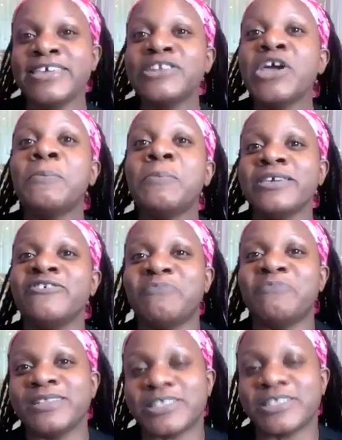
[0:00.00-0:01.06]
know, but you've
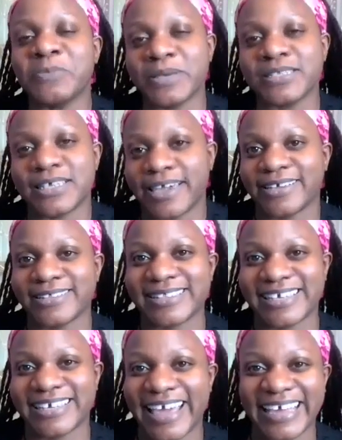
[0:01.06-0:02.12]
been so busy, I can say that.